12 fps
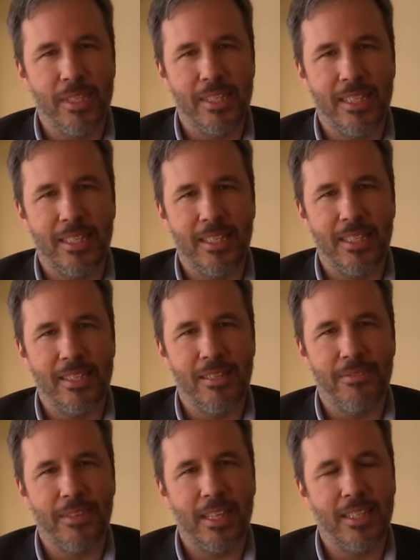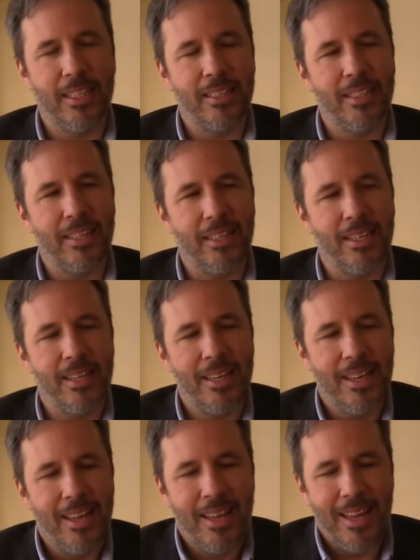is the, is the fact that I,
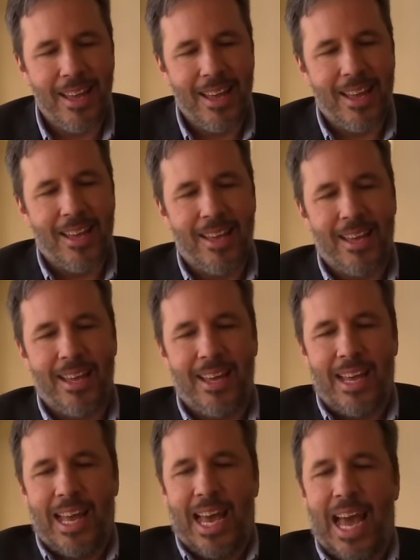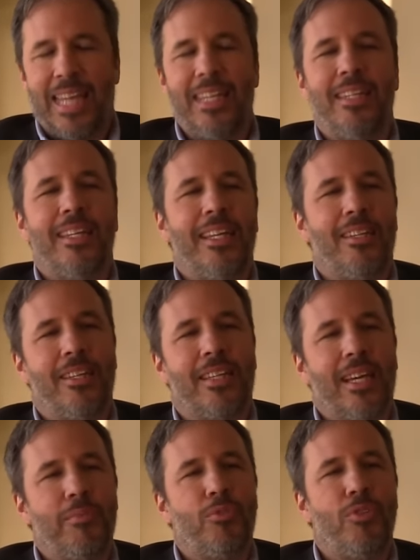I didn't have the
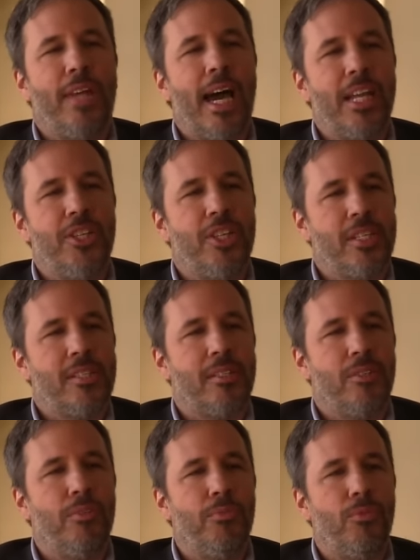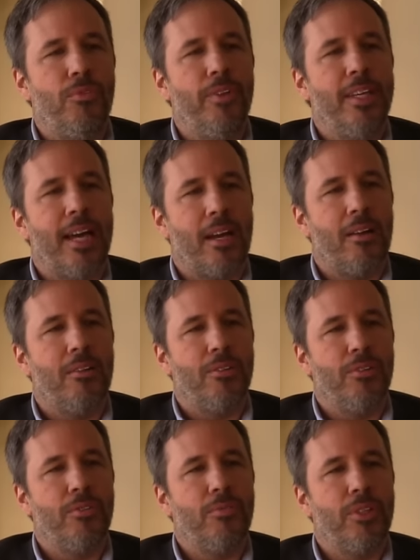time to digest the movie at all.
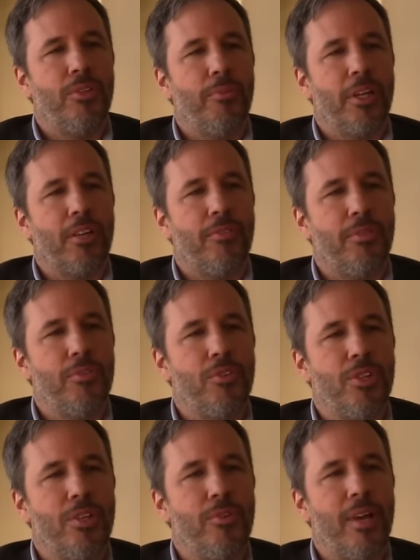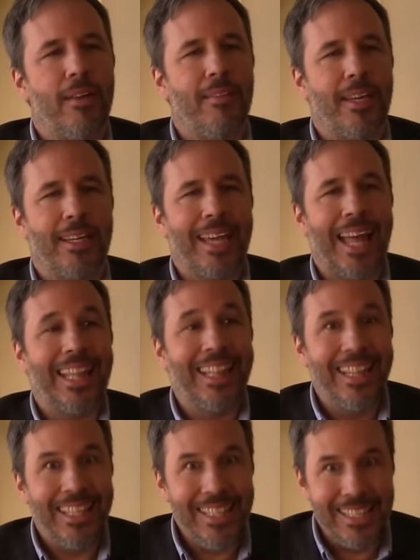You know, when you make a film, usually you have like at
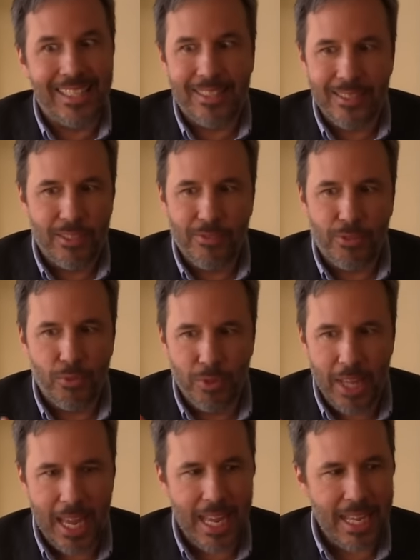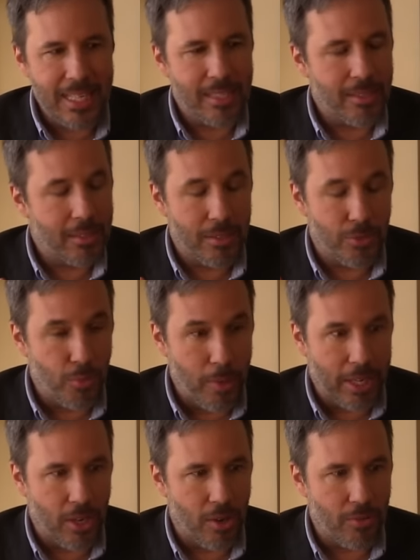least few days uh, to
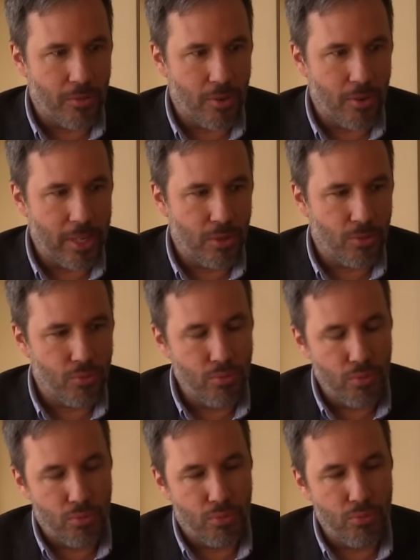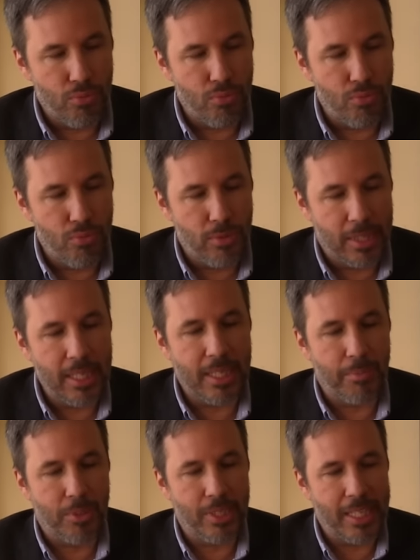recover and to to think
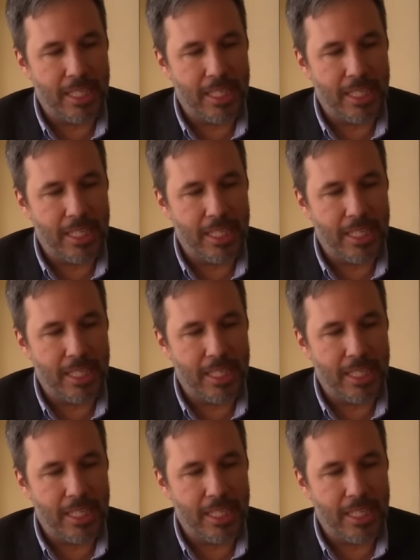about the